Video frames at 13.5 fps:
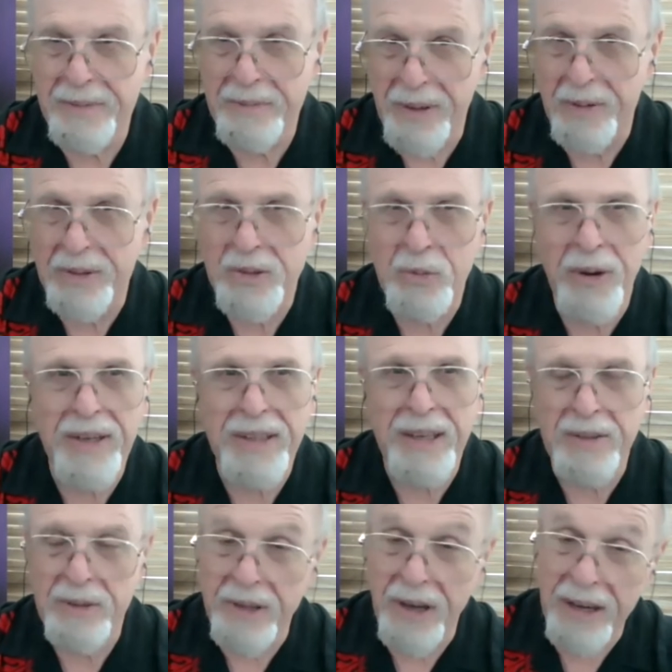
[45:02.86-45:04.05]
it goes around
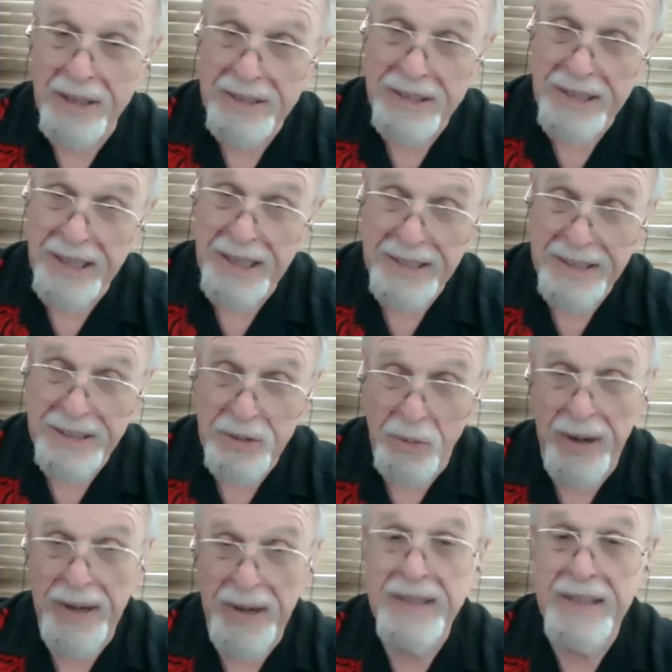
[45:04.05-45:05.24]
other dogs and it's
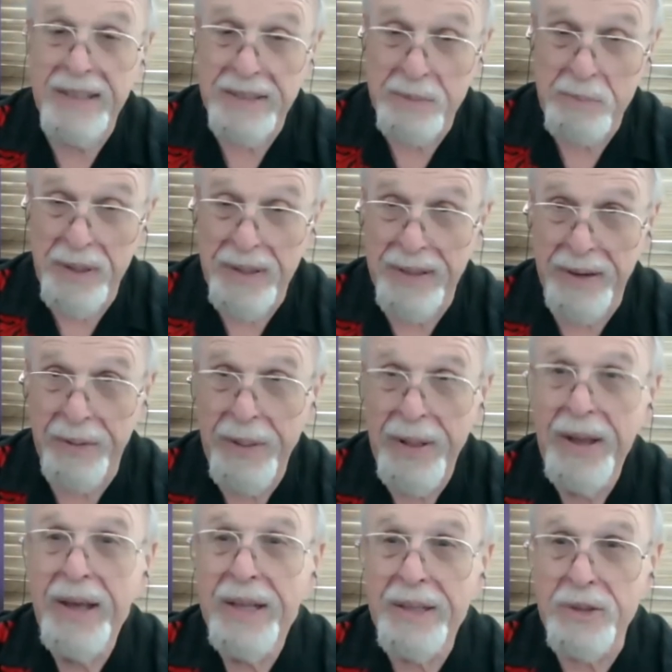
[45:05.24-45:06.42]
great and it's been there.
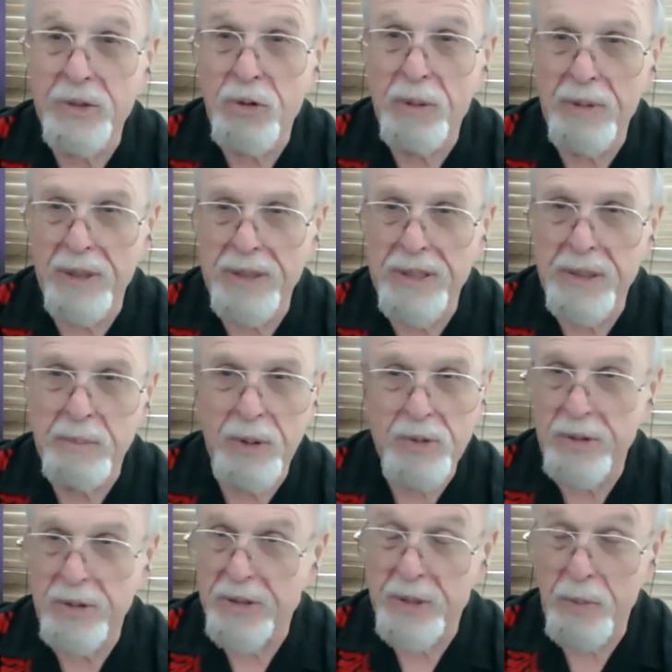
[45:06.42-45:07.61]
The trouble is,
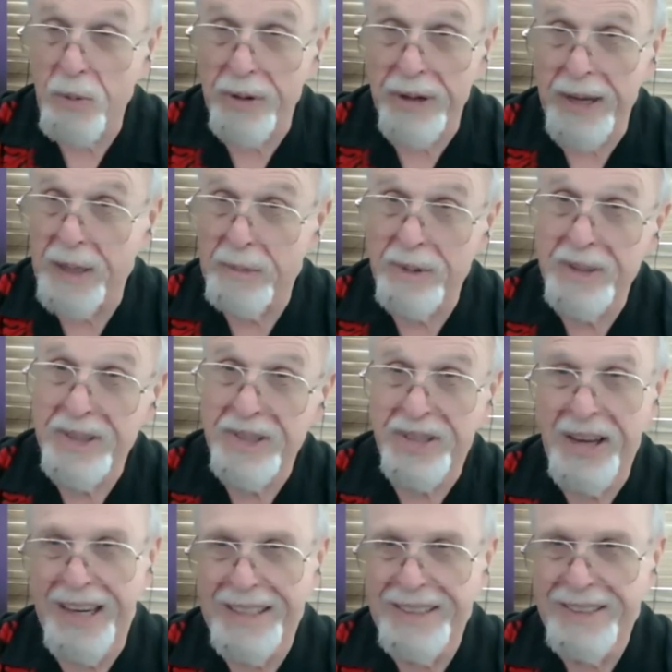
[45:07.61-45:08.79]
emotional support animal is
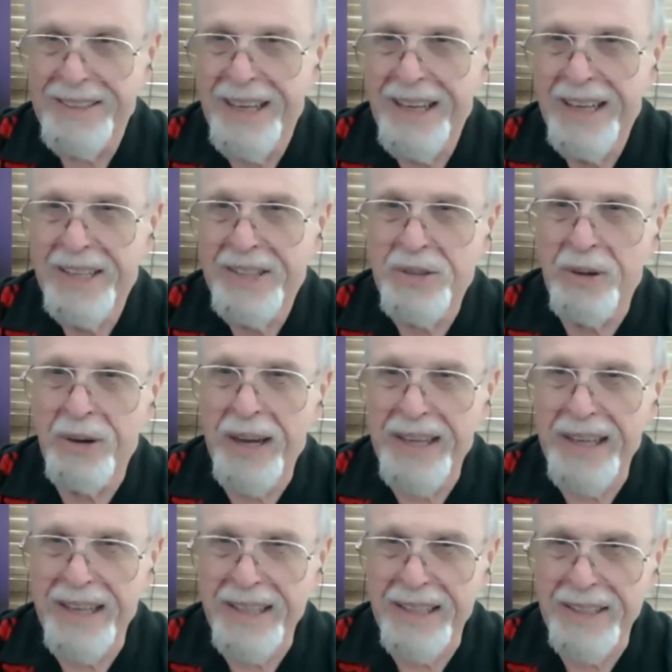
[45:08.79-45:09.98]
not. So I
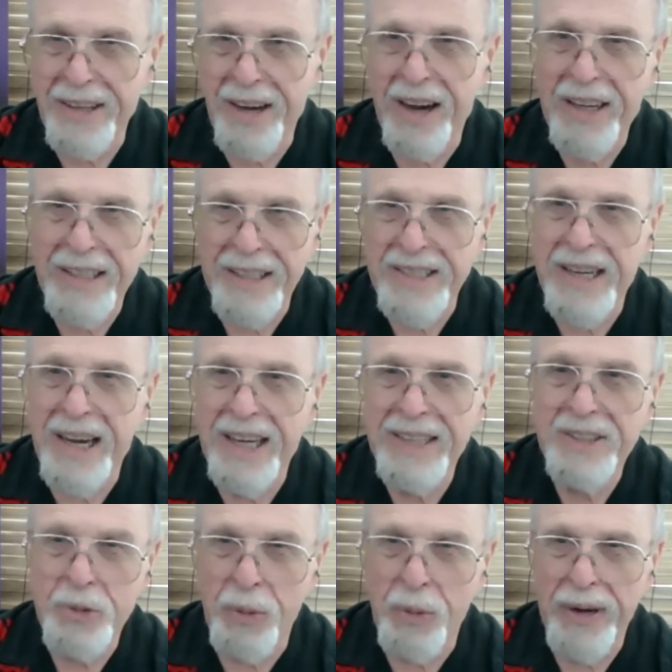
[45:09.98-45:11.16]
get a dog that's
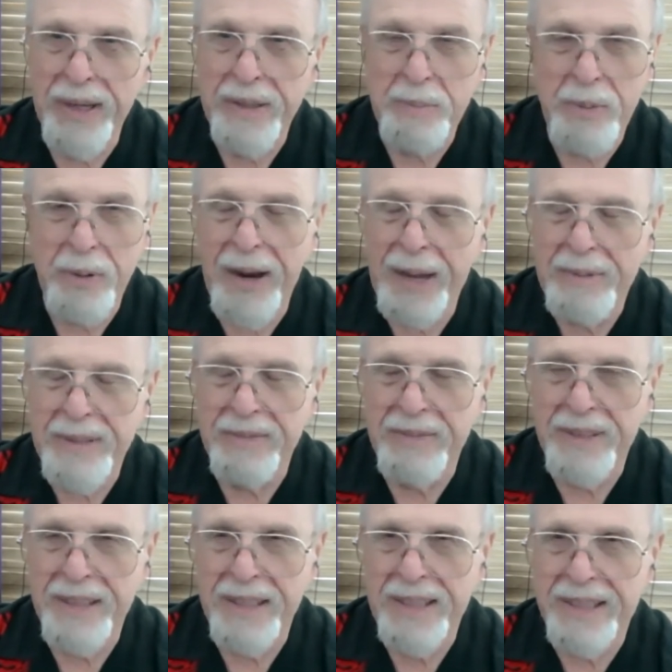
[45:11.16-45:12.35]
untrained and perhaps
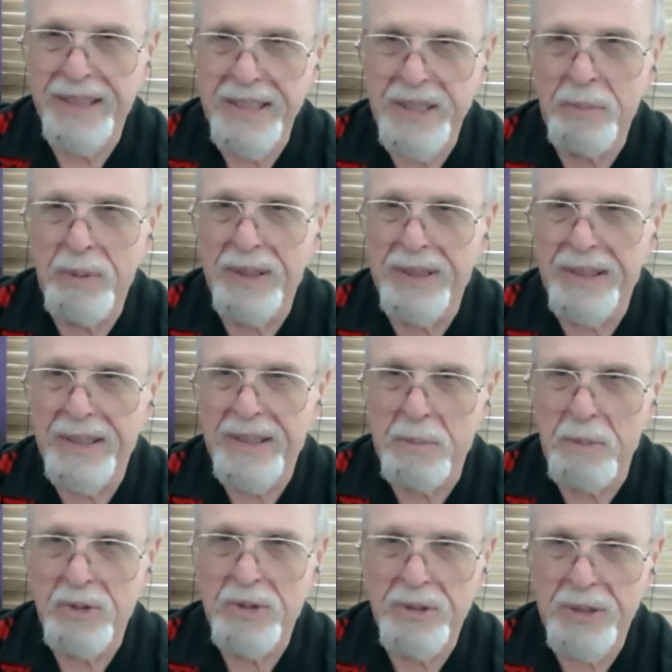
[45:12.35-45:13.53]
even undisciplined as an
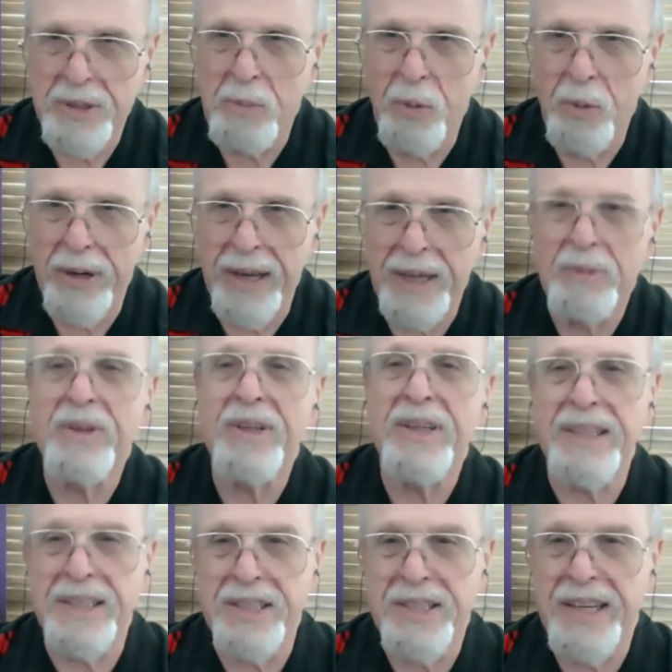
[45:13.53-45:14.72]
emotional support animal
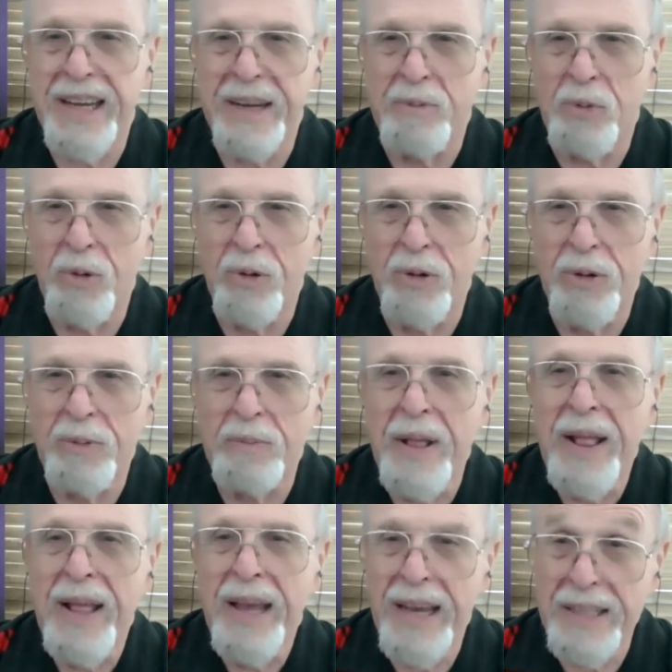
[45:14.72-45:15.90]
in the same room
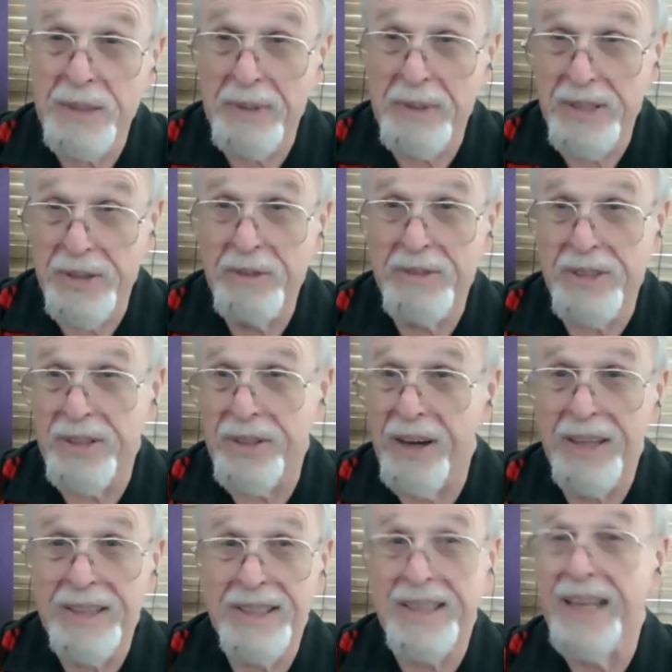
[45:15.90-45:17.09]
as my service
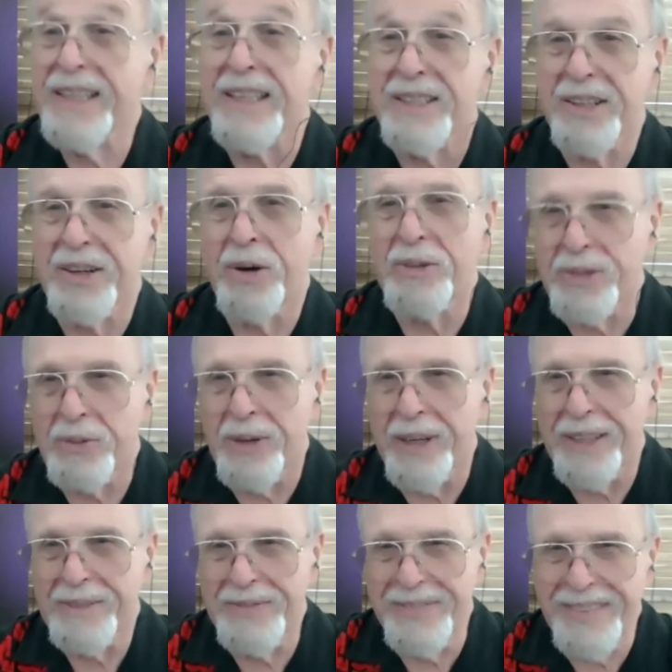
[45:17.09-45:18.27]
dog, and that doesn't go so well